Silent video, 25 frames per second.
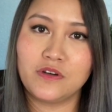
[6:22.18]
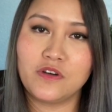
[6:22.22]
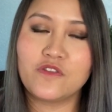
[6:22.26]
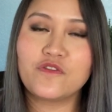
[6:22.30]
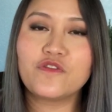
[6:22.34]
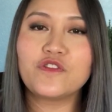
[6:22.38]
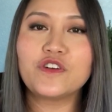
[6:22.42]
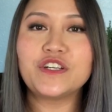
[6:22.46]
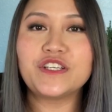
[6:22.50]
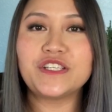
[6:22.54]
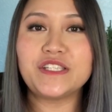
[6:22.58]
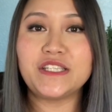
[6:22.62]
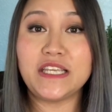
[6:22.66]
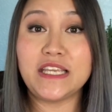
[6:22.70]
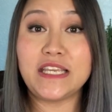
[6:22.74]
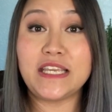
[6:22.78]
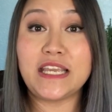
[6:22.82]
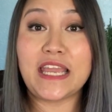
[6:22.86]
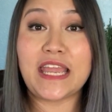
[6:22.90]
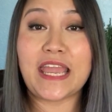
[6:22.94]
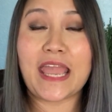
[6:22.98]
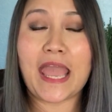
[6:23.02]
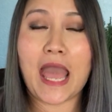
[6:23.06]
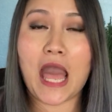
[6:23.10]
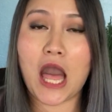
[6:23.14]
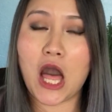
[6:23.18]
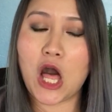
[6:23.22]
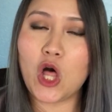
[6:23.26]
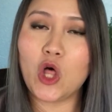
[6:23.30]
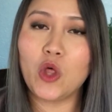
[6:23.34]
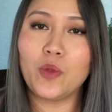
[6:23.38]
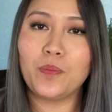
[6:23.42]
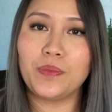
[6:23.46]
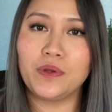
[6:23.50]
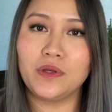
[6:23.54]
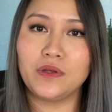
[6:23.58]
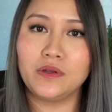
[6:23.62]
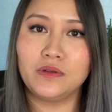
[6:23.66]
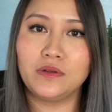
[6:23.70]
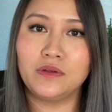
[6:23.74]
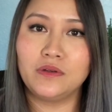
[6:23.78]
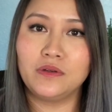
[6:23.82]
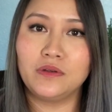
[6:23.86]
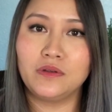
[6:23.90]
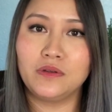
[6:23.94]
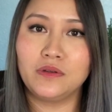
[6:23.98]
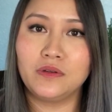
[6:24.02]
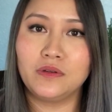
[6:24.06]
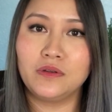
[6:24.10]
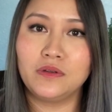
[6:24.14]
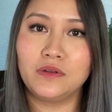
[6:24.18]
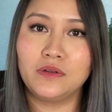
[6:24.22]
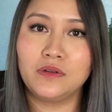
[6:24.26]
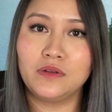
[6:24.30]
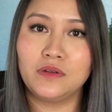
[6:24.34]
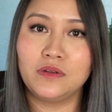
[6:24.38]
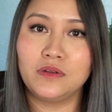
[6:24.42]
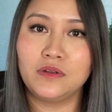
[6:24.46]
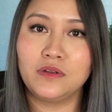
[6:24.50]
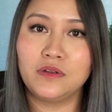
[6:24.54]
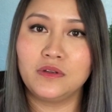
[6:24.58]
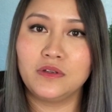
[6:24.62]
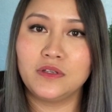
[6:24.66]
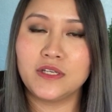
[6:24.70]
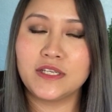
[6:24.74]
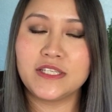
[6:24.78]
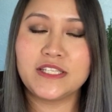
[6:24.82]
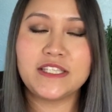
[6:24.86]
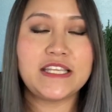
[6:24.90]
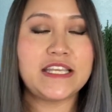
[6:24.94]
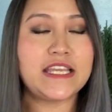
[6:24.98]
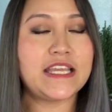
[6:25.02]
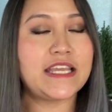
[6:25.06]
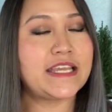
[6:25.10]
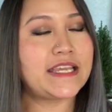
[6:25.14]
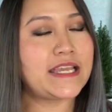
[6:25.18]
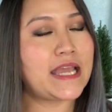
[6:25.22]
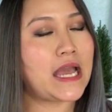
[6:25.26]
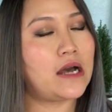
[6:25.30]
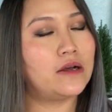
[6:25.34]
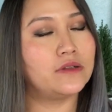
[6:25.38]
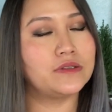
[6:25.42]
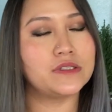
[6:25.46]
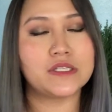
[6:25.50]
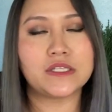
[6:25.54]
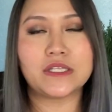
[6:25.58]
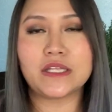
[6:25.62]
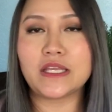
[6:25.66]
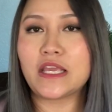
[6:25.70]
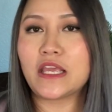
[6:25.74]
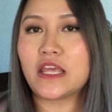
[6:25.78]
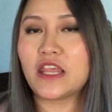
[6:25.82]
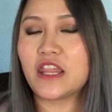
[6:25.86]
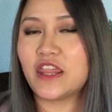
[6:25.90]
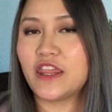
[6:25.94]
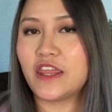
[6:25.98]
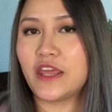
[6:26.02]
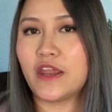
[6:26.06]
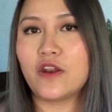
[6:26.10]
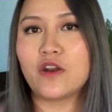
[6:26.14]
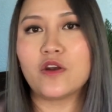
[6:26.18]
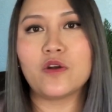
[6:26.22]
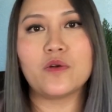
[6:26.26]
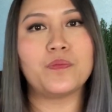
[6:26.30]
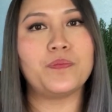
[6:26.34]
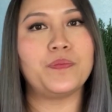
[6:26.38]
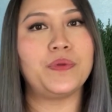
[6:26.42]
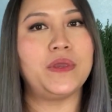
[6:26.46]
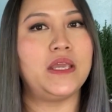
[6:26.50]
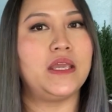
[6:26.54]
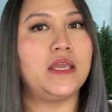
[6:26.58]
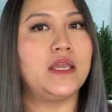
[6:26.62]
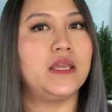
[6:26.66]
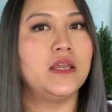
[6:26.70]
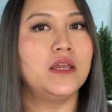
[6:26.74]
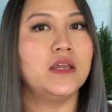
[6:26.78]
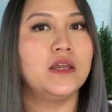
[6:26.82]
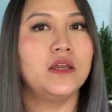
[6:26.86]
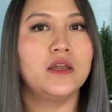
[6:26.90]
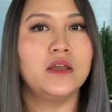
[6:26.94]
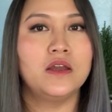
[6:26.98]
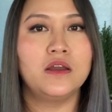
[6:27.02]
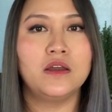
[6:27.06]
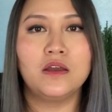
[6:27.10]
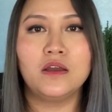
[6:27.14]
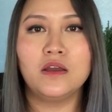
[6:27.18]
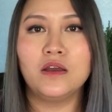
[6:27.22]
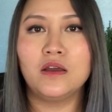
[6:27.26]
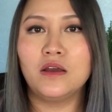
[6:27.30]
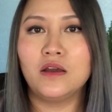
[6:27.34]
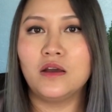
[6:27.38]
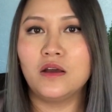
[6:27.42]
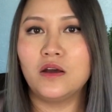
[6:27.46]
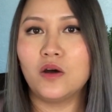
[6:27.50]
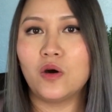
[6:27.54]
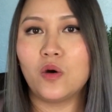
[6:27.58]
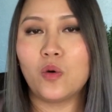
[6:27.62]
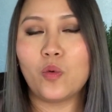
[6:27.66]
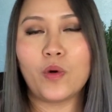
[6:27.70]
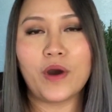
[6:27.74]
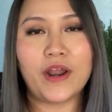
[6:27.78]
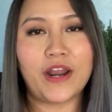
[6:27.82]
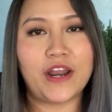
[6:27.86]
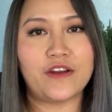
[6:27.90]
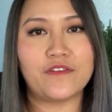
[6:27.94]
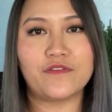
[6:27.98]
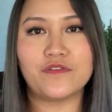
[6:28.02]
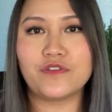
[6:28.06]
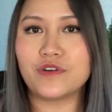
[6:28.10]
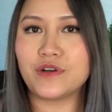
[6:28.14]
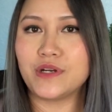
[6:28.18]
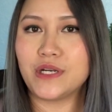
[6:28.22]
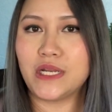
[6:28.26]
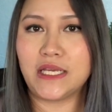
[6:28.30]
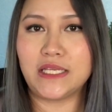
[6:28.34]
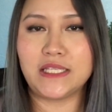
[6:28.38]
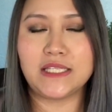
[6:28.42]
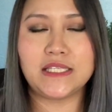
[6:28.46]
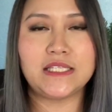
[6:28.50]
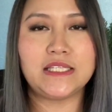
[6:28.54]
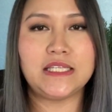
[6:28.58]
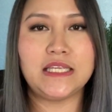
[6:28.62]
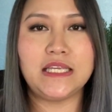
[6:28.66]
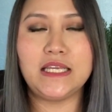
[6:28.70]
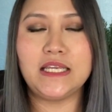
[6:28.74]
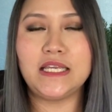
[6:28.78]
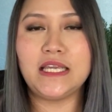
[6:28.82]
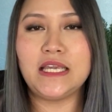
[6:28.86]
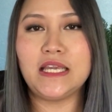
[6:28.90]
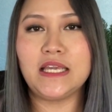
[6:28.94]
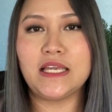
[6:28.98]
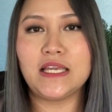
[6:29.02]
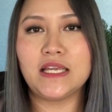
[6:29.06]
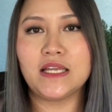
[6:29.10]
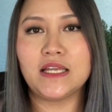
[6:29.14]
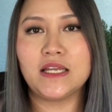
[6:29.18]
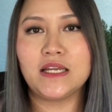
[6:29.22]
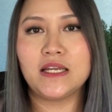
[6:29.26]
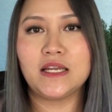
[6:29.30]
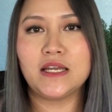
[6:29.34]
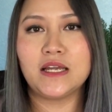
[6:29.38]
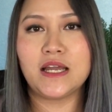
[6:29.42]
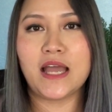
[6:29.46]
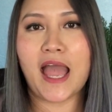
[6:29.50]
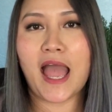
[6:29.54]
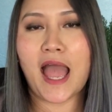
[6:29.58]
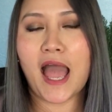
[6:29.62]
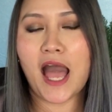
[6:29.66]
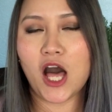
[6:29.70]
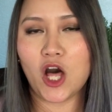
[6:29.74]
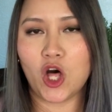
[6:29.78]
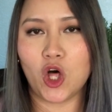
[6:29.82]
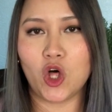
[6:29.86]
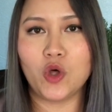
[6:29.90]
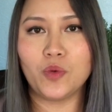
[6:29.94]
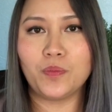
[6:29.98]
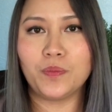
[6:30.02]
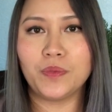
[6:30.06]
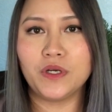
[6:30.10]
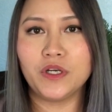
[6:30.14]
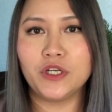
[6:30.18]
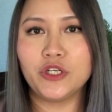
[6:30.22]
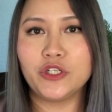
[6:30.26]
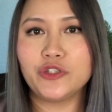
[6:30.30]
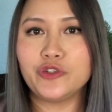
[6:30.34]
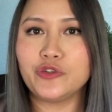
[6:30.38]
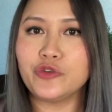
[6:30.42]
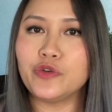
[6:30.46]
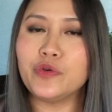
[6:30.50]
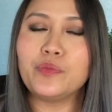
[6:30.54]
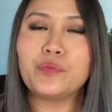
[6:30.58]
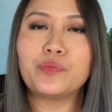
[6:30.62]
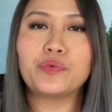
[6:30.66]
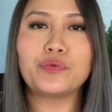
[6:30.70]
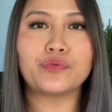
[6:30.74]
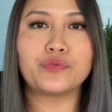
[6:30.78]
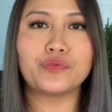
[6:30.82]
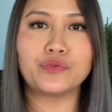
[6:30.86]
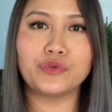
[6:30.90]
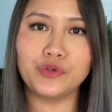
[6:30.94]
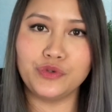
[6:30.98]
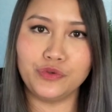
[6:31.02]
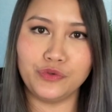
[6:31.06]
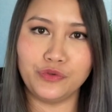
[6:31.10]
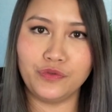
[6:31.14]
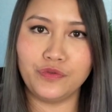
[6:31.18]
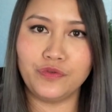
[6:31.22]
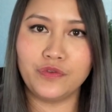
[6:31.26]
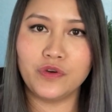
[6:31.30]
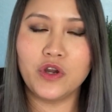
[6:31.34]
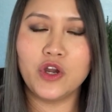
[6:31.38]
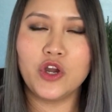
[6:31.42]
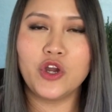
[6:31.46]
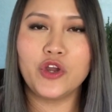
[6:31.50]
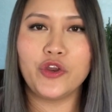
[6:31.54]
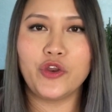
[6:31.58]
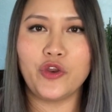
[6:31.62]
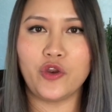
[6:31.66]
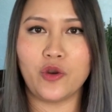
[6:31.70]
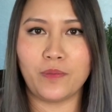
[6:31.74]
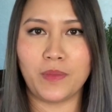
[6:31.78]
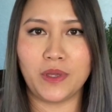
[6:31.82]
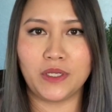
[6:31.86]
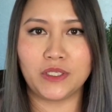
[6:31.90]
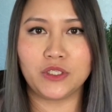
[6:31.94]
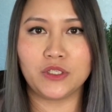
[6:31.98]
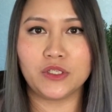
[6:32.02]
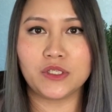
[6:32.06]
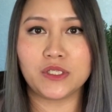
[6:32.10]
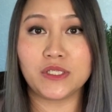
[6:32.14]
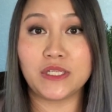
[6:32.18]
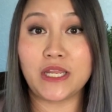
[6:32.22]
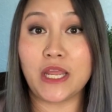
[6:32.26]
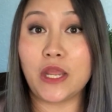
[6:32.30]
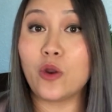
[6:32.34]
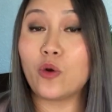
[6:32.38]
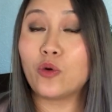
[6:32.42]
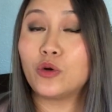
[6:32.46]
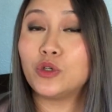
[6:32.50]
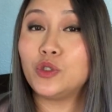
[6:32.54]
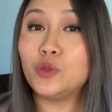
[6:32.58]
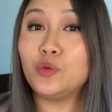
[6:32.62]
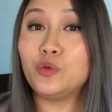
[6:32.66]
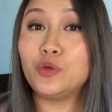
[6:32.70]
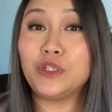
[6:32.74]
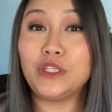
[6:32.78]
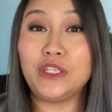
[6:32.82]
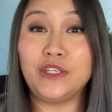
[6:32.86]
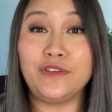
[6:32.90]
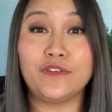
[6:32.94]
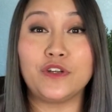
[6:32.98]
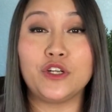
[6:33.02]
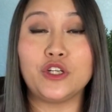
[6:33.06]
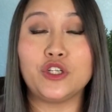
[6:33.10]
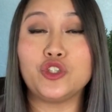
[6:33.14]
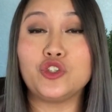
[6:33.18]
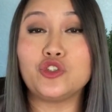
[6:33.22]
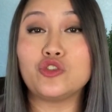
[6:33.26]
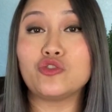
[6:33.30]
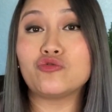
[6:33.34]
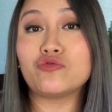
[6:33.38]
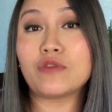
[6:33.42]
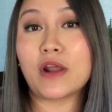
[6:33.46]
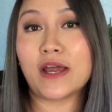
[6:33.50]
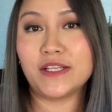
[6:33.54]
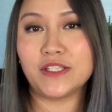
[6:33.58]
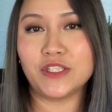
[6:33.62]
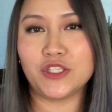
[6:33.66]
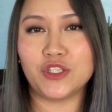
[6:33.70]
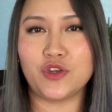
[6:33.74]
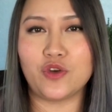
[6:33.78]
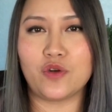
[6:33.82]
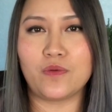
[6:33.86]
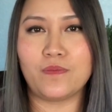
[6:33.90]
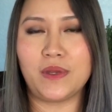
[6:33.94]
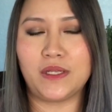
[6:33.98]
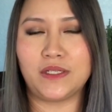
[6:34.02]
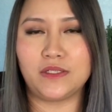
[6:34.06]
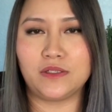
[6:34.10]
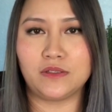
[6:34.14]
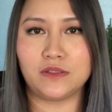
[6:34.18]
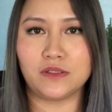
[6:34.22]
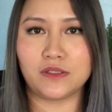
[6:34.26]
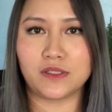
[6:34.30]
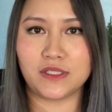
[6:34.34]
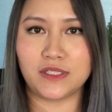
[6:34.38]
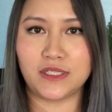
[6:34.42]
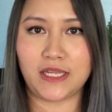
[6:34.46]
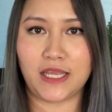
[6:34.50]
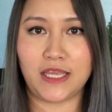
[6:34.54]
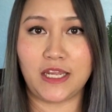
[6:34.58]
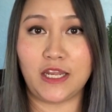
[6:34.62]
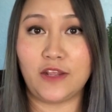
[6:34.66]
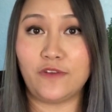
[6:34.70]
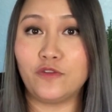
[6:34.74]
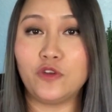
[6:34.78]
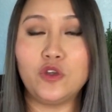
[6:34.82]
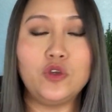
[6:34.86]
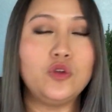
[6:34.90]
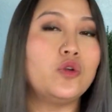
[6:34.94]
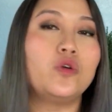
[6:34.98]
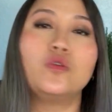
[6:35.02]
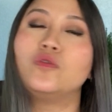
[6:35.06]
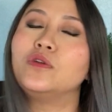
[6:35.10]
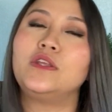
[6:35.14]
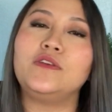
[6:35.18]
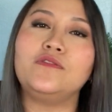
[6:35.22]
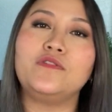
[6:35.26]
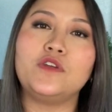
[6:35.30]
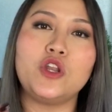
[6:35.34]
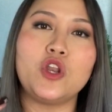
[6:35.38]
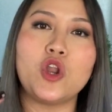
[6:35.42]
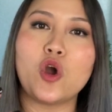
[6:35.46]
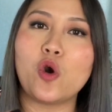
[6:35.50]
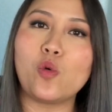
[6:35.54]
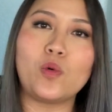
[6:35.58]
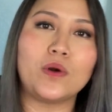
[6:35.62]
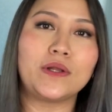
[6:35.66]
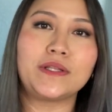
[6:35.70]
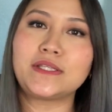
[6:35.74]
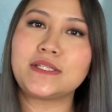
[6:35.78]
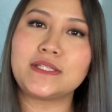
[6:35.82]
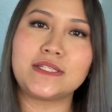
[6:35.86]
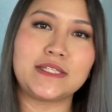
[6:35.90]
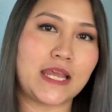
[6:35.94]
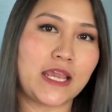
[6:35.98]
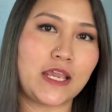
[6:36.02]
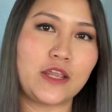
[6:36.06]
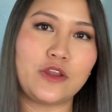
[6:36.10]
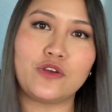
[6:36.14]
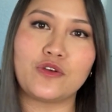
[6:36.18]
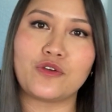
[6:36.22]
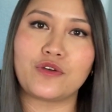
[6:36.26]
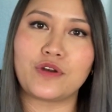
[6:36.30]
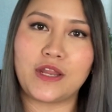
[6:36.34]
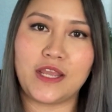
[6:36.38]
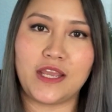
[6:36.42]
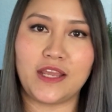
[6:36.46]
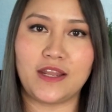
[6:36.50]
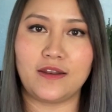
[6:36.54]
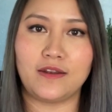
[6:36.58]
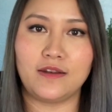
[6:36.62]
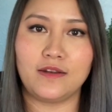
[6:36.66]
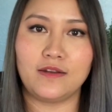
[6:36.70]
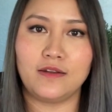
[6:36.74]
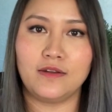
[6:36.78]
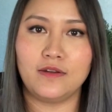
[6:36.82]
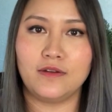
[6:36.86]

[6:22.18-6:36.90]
for seeking help, seeking counseling, therapy, whatever it is, seeking help to improve your mental state or to even address your mental state if you don't even know what state you're in.